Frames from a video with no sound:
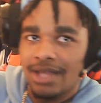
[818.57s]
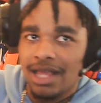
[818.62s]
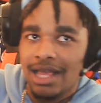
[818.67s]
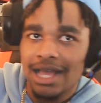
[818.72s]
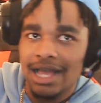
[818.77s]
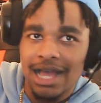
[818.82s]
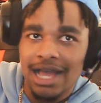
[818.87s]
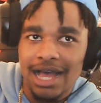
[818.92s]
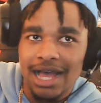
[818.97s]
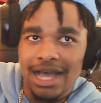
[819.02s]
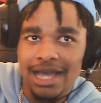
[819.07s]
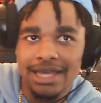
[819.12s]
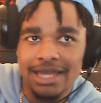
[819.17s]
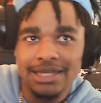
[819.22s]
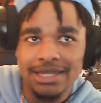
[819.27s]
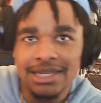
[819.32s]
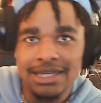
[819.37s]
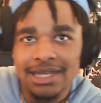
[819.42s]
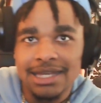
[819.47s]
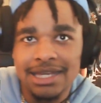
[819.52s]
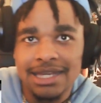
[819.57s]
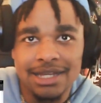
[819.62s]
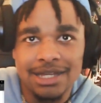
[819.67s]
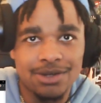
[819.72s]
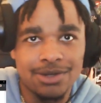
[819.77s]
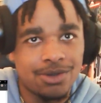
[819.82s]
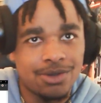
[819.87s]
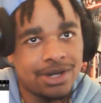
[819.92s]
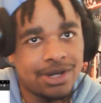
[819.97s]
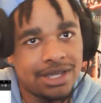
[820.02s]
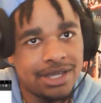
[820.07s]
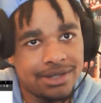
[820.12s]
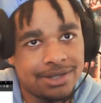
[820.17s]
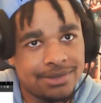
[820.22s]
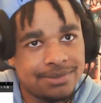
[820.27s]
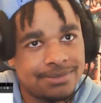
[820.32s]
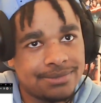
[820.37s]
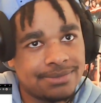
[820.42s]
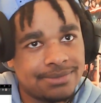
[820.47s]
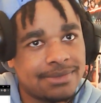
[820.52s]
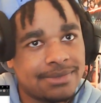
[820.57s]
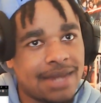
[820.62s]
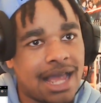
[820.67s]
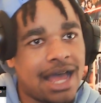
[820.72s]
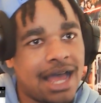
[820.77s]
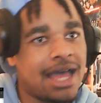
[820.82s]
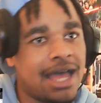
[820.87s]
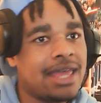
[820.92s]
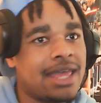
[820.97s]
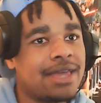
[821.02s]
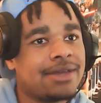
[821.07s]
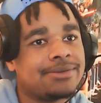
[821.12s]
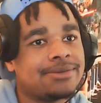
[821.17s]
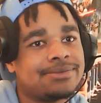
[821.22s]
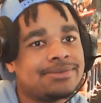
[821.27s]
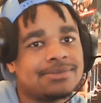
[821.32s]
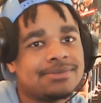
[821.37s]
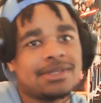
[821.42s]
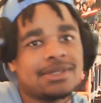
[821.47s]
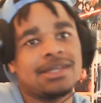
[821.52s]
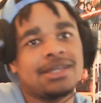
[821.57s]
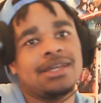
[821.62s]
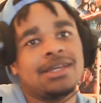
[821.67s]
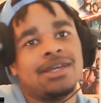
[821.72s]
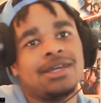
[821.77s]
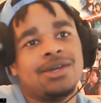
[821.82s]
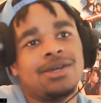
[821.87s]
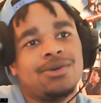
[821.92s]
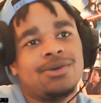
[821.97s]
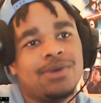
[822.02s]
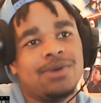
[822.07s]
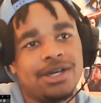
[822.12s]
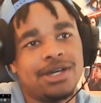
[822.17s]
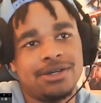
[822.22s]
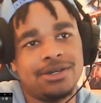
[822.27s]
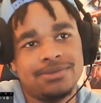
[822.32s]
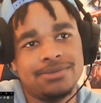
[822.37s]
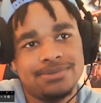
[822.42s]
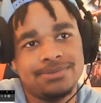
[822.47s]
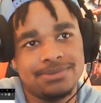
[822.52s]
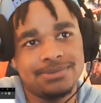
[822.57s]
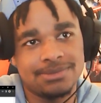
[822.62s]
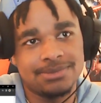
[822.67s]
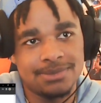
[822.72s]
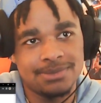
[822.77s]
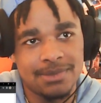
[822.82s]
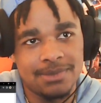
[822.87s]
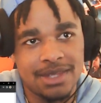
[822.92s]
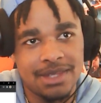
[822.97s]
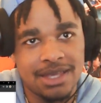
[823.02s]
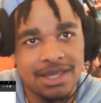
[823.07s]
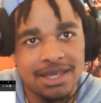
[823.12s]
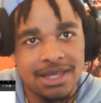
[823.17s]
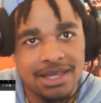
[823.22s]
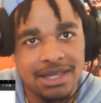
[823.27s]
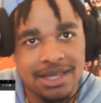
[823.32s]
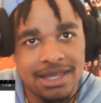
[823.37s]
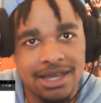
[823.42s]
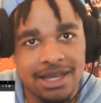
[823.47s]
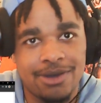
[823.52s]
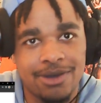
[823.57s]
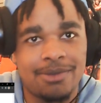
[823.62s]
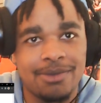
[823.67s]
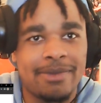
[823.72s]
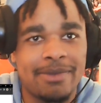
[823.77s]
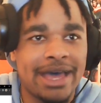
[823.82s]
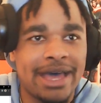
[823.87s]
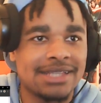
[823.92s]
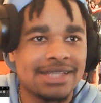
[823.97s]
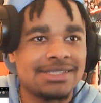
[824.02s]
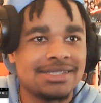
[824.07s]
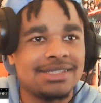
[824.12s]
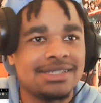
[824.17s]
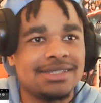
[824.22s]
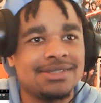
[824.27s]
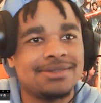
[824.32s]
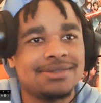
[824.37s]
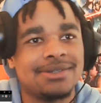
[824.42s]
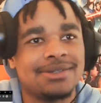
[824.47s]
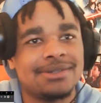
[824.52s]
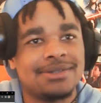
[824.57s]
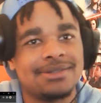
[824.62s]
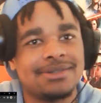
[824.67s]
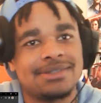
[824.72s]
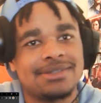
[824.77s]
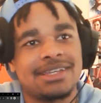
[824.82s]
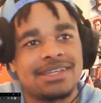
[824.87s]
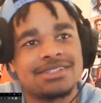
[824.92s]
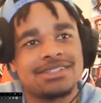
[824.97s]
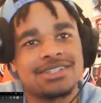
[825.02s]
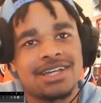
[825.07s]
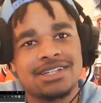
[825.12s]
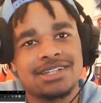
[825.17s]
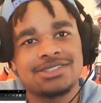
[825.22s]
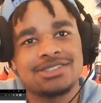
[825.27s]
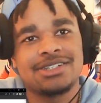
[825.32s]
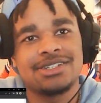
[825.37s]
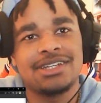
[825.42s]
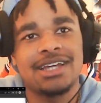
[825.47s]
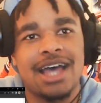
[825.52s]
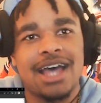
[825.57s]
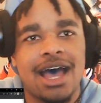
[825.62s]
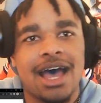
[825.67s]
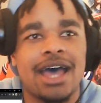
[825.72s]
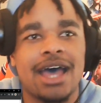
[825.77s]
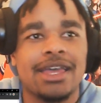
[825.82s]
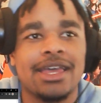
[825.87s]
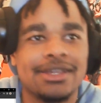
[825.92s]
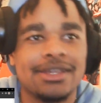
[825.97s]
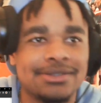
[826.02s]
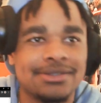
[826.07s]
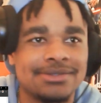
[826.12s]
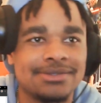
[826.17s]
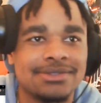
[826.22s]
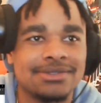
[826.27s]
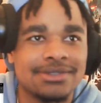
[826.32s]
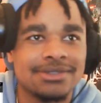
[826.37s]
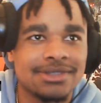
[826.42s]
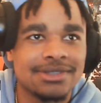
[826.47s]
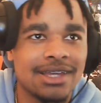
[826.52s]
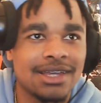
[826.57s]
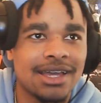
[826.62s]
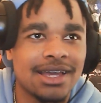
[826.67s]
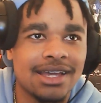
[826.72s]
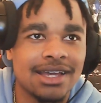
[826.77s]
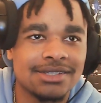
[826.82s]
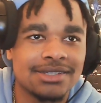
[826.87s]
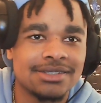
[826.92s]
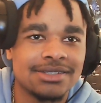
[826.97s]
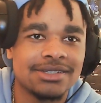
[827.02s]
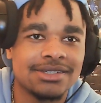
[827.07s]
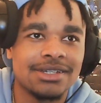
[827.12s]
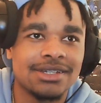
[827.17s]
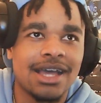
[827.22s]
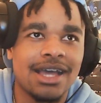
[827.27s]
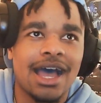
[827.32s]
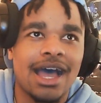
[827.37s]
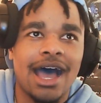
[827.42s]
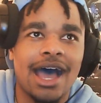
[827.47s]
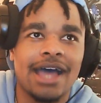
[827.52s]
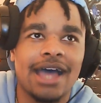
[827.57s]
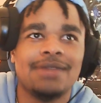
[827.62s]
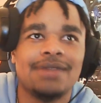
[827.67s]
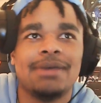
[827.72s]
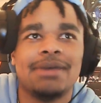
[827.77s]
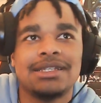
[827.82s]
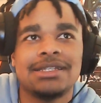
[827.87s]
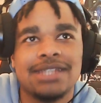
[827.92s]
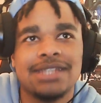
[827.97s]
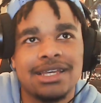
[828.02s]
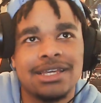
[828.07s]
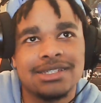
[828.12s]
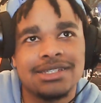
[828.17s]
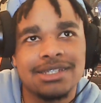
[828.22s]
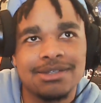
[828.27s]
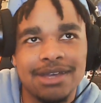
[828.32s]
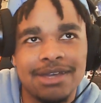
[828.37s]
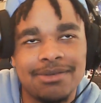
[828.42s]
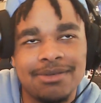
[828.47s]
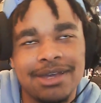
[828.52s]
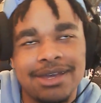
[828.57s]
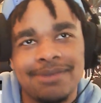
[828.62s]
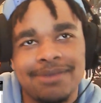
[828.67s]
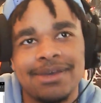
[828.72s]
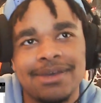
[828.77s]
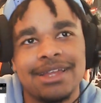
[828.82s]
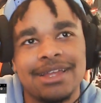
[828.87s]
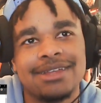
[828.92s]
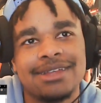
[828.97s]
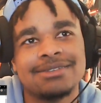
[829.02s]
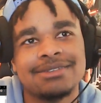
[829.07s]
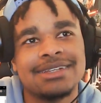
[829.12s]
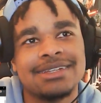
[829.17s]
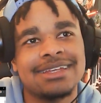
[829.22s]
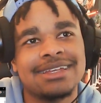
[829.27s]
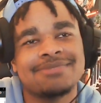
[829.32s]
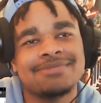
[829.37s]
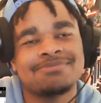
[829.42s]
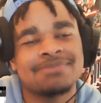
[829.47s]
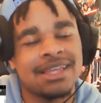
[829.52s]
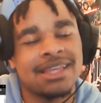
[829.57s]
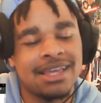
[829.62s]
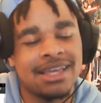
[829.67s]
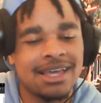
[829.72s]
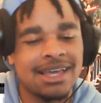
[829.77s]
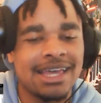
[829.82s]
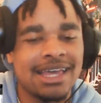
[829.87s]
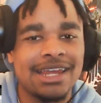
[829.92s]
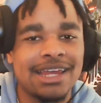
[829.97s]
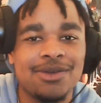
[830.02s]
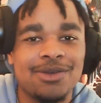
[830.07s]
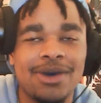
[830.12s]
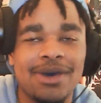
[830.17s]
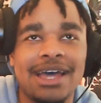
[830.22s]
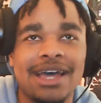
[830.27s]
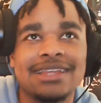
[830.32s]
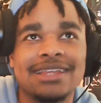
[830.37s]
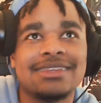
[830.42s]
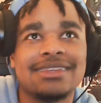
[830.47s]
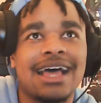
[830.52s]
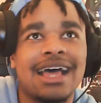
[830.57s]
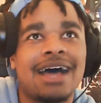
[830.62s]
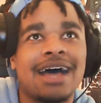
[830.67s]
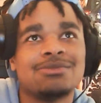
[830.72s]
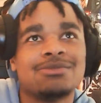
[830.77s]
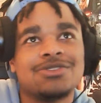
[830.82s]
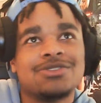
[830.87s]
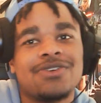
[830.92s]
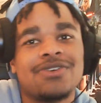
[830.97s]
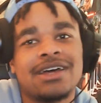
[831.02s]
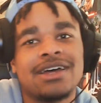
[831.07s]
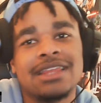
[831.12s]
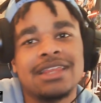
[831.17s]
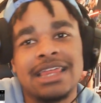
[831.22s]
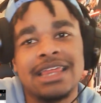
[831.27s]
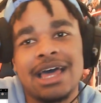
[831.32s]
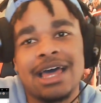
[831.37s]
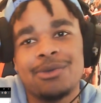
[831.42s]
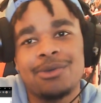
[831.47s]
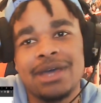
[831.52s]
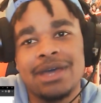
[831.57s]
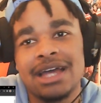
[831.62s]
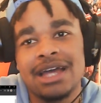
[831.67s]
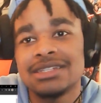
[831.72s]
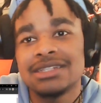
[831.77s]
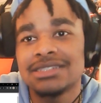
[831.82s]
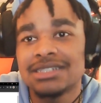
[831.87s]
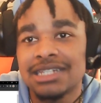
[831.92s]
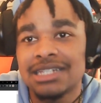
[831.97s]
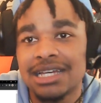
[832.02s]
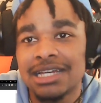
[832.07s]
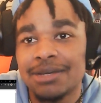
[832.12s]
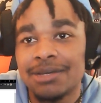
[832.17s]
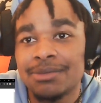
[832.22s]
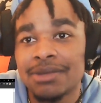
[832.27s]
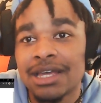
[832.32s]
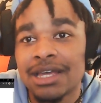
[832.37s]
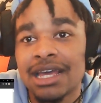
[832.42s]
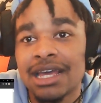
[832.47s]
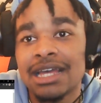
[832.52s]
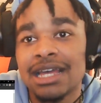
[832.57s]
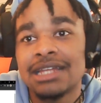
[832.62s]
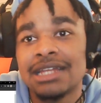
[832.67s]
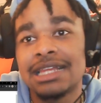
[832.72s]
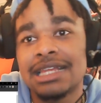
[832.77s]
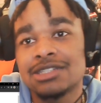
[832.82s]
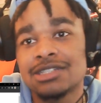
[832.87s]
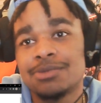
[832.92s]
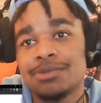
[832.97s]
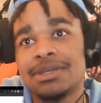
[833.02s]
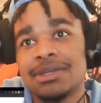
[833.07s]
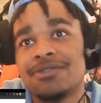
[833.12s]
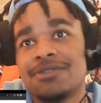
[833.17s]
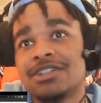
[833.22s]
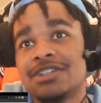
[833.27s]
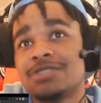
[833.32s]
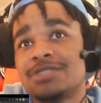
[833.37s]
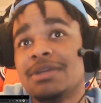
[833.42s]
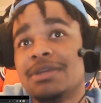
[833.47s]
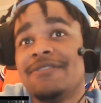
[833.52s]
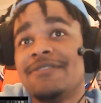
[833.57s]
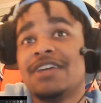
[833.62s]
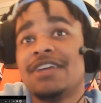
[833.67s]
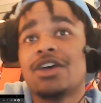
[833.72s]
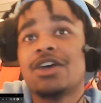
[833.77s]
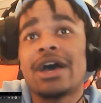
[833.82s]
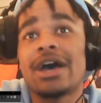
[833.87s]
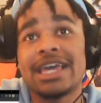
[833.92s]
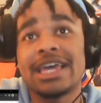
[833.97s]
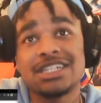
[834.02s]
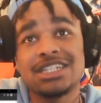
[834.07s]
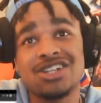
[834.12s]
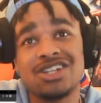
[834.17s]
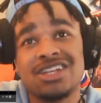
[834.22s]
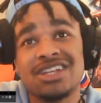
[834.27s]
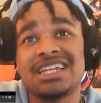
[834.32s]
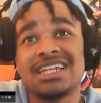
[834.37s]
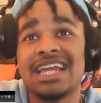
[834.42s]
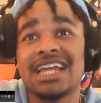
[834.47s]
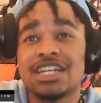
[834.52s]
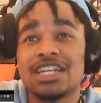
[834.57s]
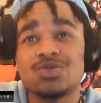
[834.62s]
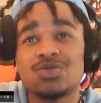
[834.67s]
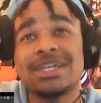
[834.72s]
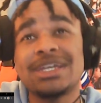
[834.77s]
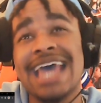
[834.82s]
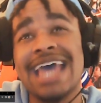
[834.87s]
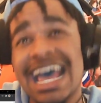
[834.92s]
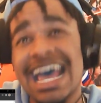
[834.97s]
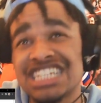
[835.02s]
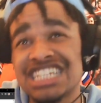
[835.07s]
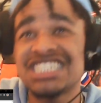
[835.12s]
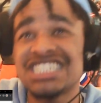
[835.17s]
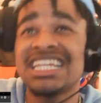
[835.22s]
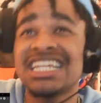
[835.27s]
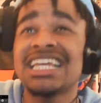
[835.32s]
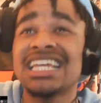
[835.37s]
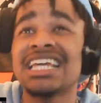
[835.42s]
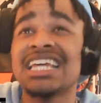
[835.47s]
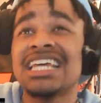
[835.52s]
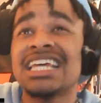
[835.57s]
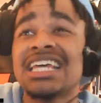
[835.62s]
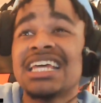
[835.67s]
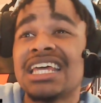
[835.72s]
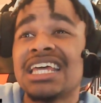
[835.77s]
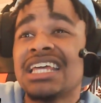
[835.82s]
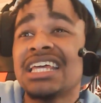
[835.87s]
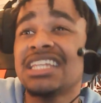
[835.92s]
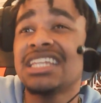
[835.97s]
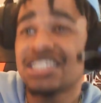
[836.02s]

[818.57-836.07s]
Alright. And Dorian. Alright. Well, oh, and Maxey. And Josh Green. Alright. It makes sense. Anyway, I'm just finding the guy. We got us a dub. That's going to be it for LShmiitty. I'll catch y'all in the next reaction.